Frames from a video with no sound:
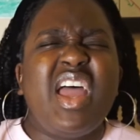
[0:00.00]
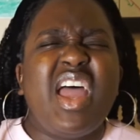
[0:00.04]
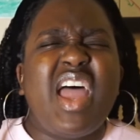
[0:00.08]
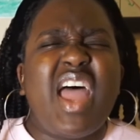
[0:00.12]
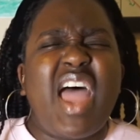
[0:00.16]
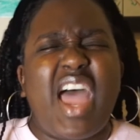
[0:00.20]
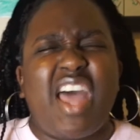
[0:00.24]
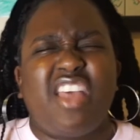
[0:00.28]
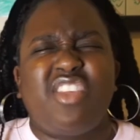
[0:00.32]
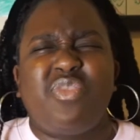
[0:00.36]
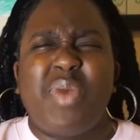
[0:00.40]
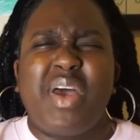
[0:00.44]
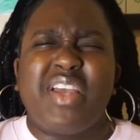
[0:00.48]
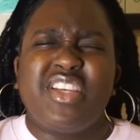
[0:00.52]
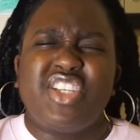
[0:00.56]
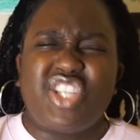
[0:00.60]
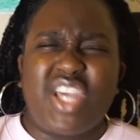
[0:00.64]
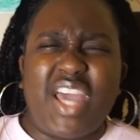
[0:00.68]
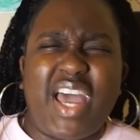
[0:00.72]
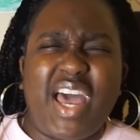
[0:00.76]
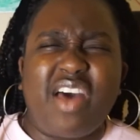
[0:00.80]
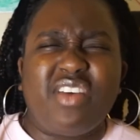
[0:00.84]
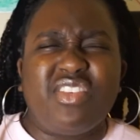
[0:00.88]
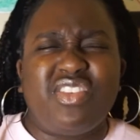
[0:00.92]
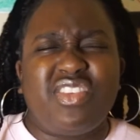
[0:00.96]
as my
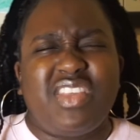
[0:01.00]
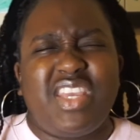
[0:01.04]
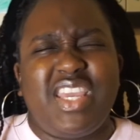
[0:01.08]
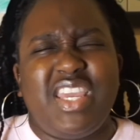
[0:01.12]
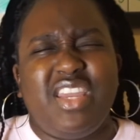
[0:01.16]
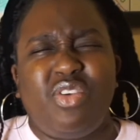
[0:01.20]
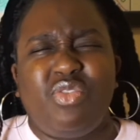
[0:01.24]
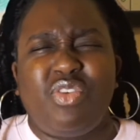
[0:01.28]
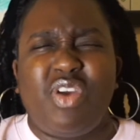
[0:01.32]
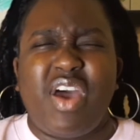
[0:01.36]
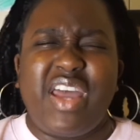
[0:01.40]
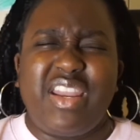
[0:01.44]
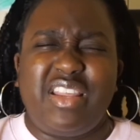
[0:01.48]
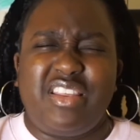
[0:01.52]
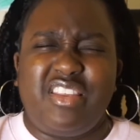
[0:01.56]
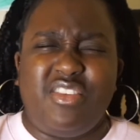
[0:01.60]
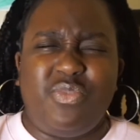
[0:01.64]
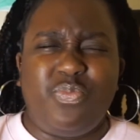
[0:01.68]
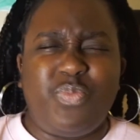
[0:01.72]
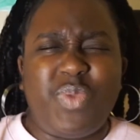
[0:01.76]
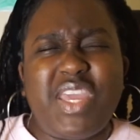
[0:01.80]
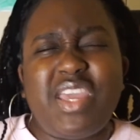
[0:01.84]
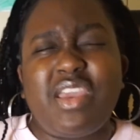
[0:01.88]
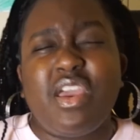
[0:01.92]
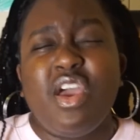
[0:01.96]
child since he don't know how to
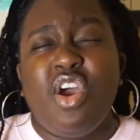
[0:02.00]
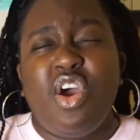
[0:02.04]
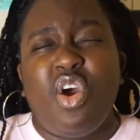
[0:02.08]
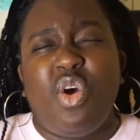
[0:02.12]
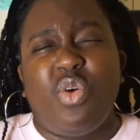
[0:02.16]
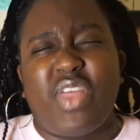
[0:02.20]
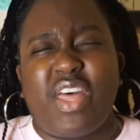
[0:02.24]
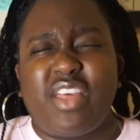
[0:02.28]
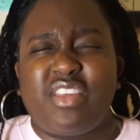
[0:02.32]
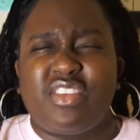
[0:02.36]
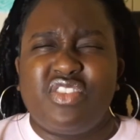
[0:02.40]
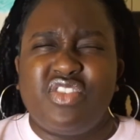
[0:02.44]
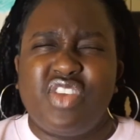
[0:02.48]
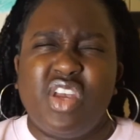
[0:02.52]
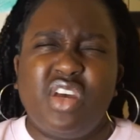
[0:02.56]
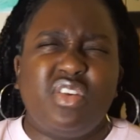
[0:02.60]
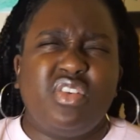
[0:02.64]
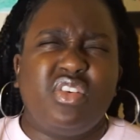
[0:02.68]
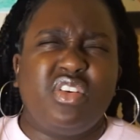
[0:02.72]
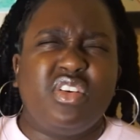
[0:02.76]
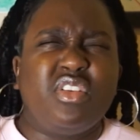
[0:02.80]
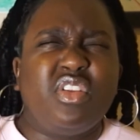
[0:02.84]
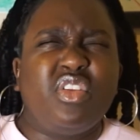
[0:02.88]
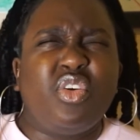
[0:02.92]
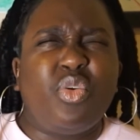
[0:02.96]
speak without
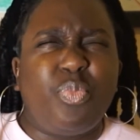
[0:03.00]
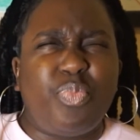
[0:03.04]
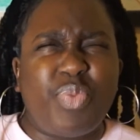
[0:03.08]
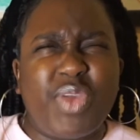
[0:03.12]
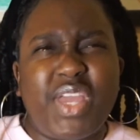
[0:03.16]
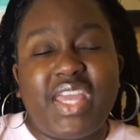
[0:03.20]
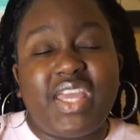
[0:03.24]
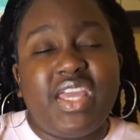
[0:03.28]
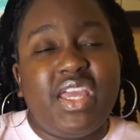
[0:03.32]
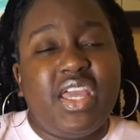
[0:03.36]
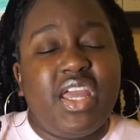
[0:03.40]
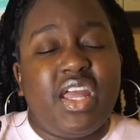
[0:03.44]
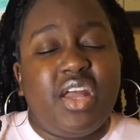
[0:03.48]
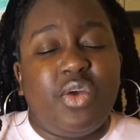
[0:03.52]
stuttering a little bit.